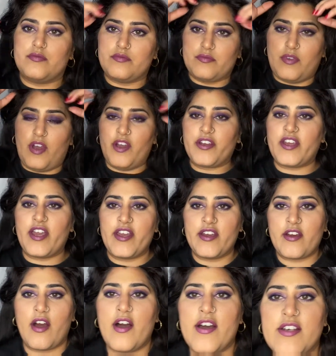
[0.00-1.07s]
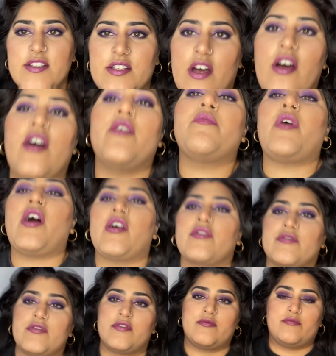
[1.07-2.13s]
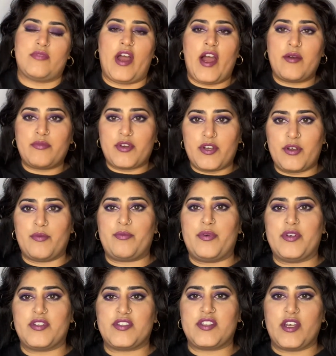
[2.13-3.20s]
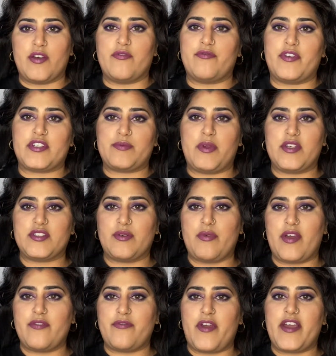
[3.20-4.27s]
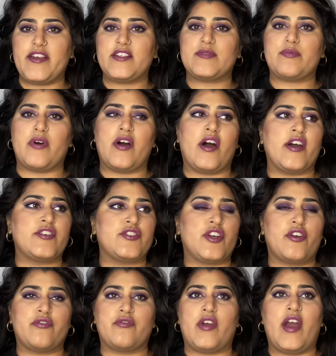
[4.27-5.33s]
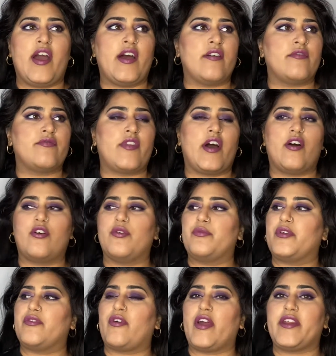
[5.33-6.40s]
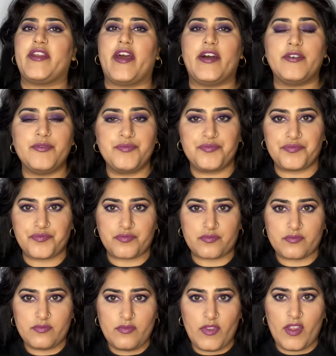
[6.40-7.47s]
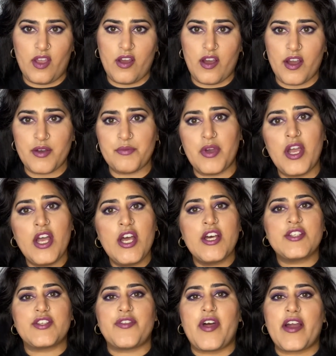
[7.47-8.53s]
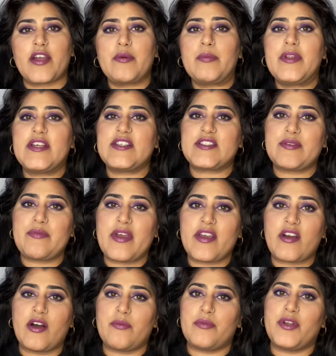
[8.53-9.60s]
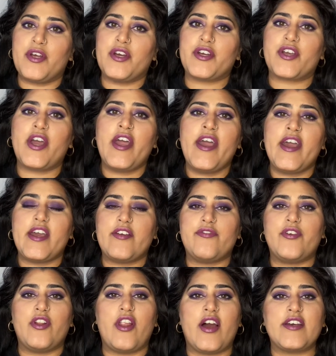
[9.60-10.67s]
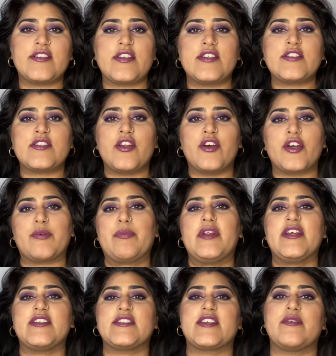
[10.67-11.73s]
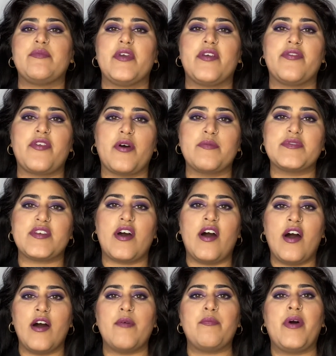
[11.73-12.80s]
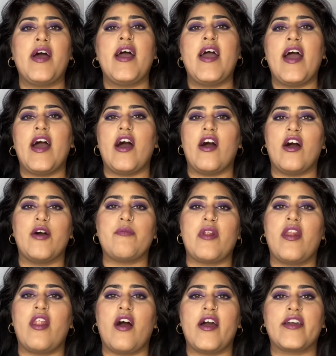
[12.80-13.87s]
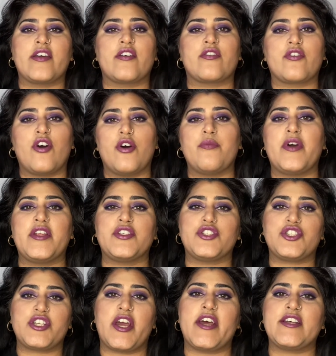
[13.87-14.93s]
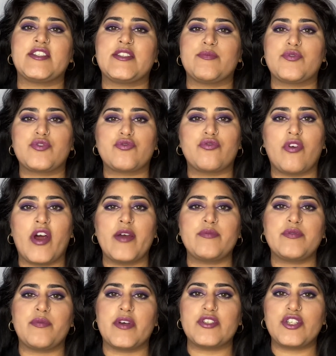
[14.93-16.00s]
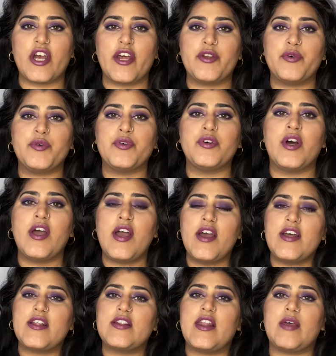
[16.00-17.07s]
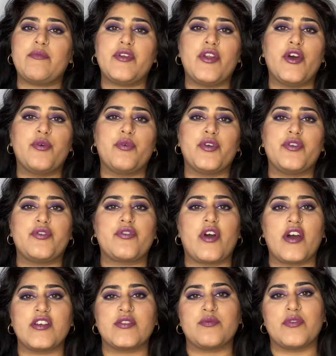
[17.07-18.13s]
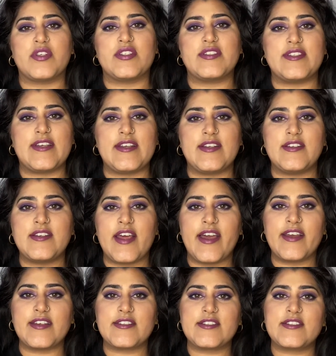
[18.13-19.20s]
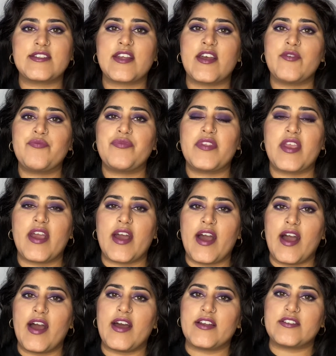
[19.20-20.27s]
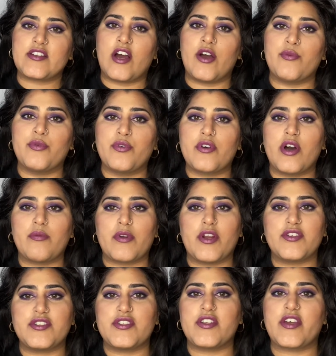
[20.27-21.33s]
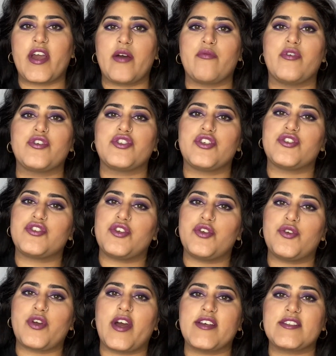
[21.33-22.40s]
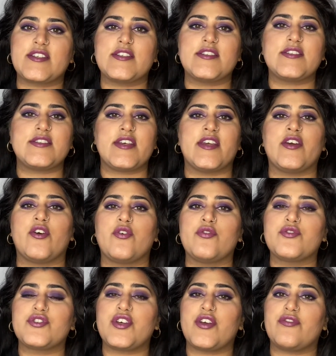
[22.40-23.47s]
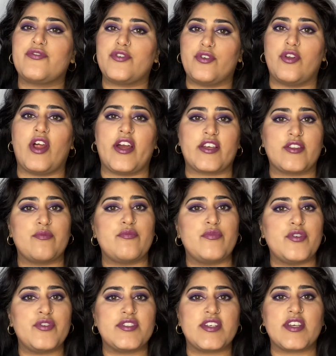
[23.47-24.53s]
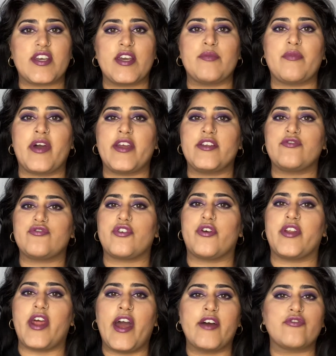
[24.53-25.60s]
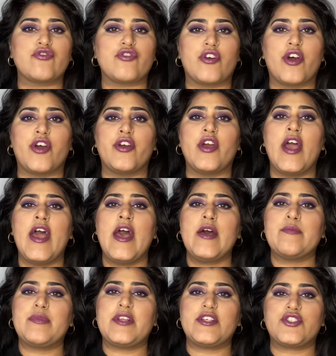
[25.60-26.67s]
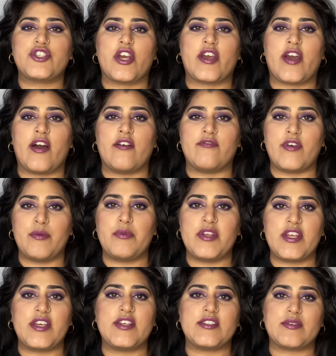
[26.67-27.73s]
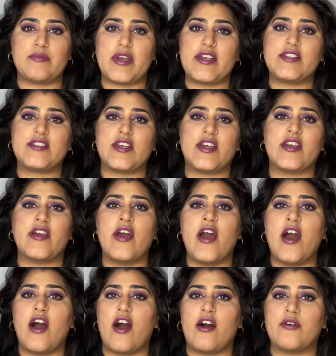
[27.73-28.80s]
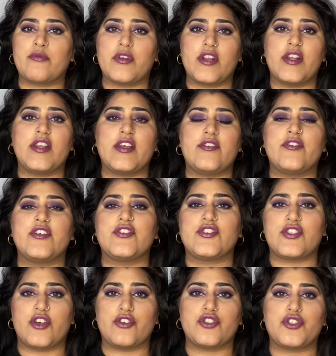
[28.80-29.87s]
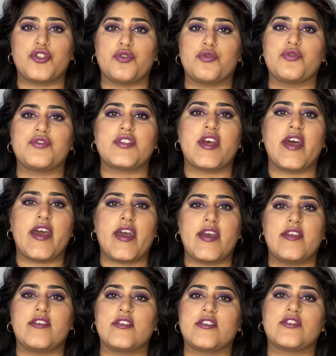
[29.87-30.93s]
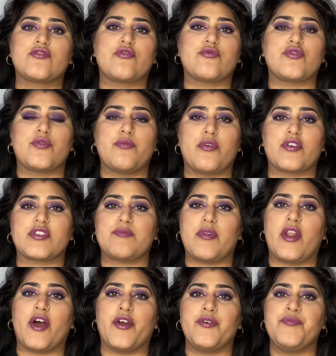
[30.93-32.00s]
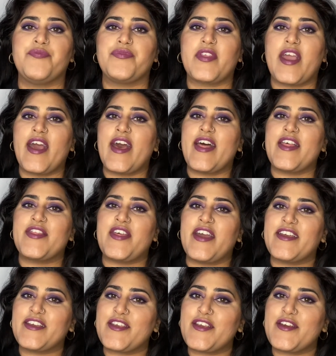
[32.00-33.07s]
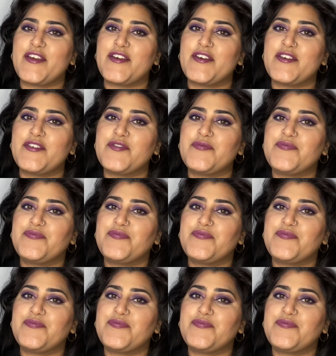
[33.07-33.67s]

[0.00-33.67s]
Okay guys, I'm gonna put some Fix Plus on my face, but I don't have that on me right now. So that completes the makeup look. If you like this look, please give me a thumbs up, like, comment, share, subscribe to my channel. Let me know what you guys want to see next, and I will come close to the camera just so you guys can see. Also, if you like the music in my intro and outro, please check out Bemedy, he's amazing. I'm going to leave his socials in the description box below. Thank you.